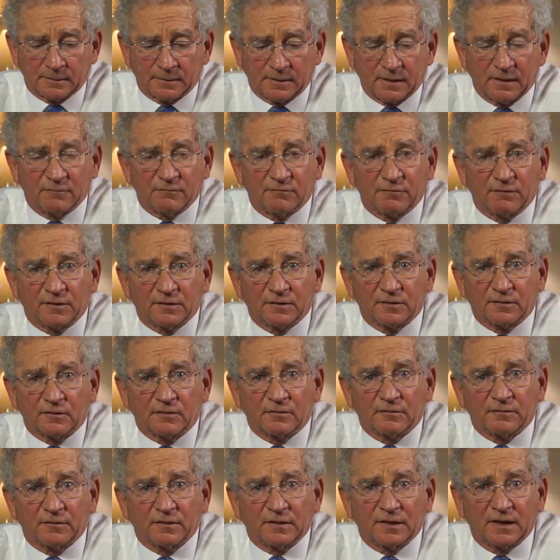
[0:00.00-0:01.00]
can
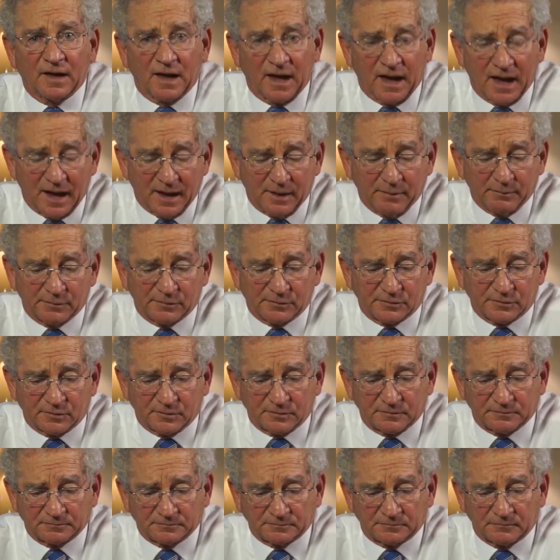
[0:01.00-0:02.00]
fill the gaps
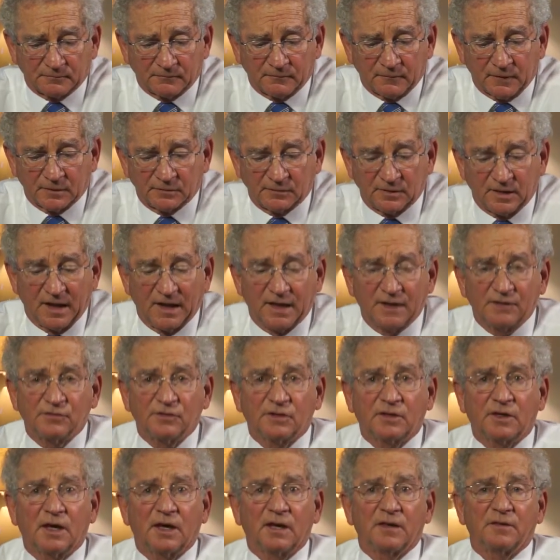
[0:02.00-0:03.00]
to
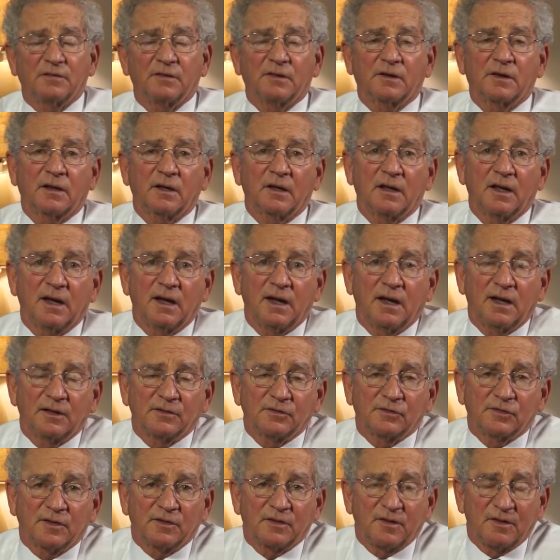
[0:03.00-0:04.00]
educate the
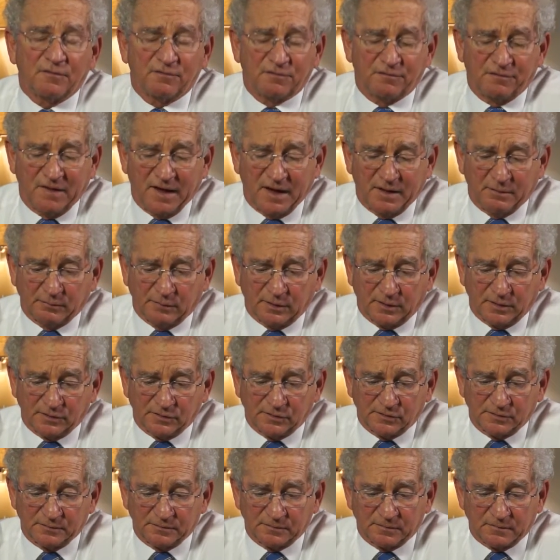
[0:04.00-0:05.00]
clients and their
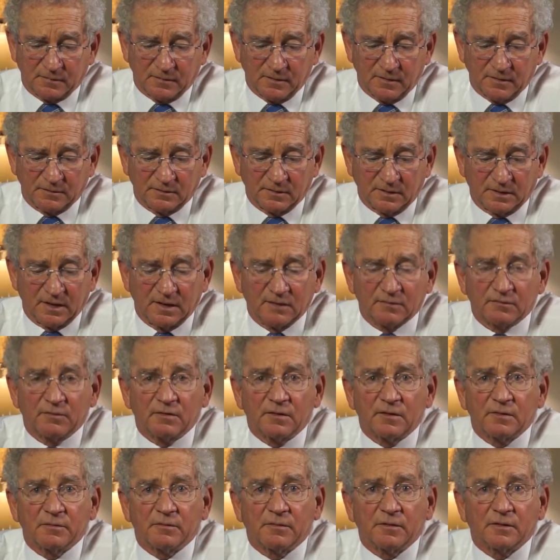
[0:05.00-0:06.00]
families to give
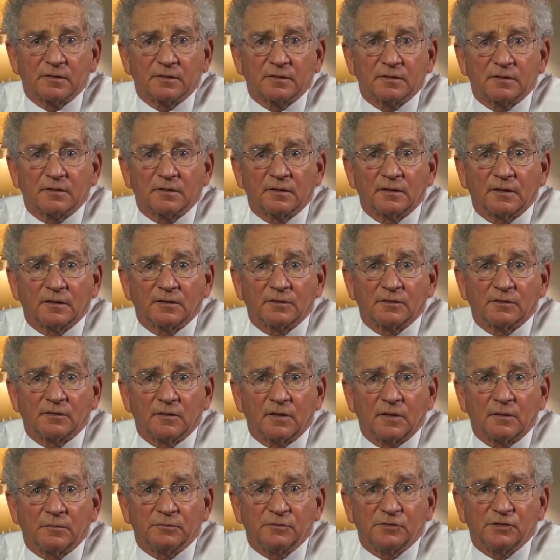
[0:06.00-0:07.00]
them the
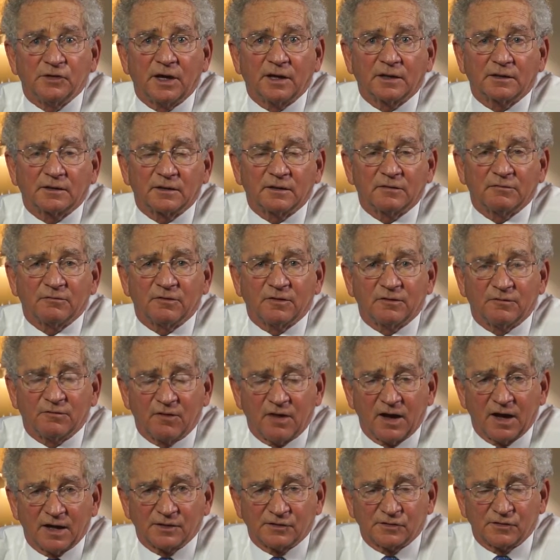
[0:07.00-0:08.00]
objective
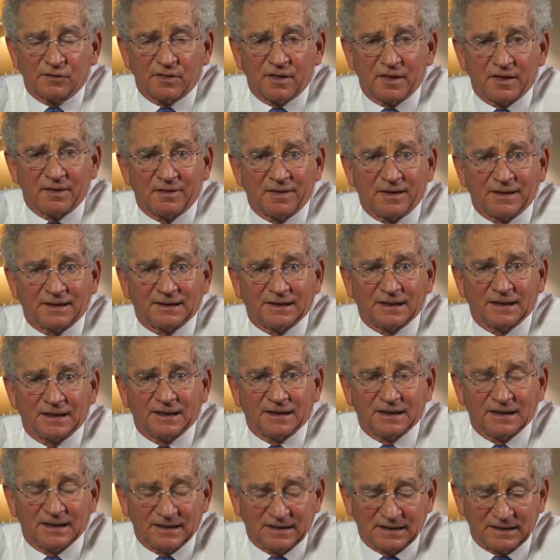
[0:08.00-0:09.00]
advice that they
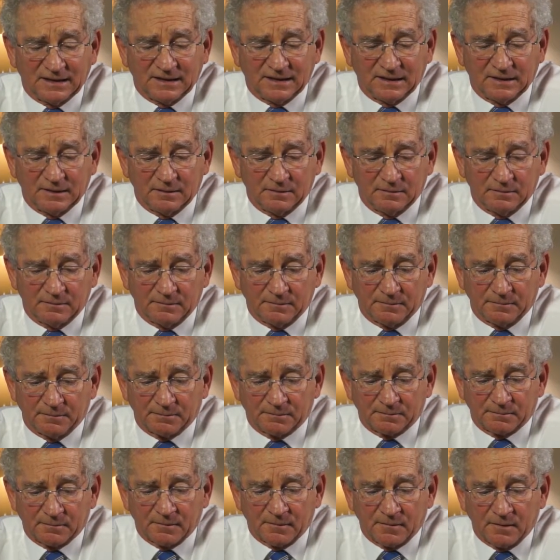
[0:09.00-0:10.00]
need
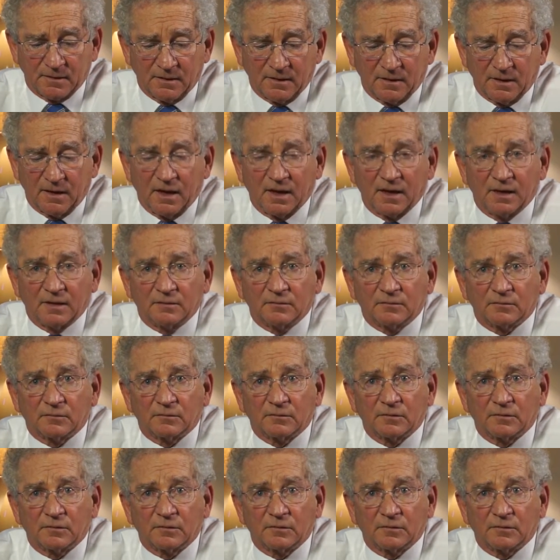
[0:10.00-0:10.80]
and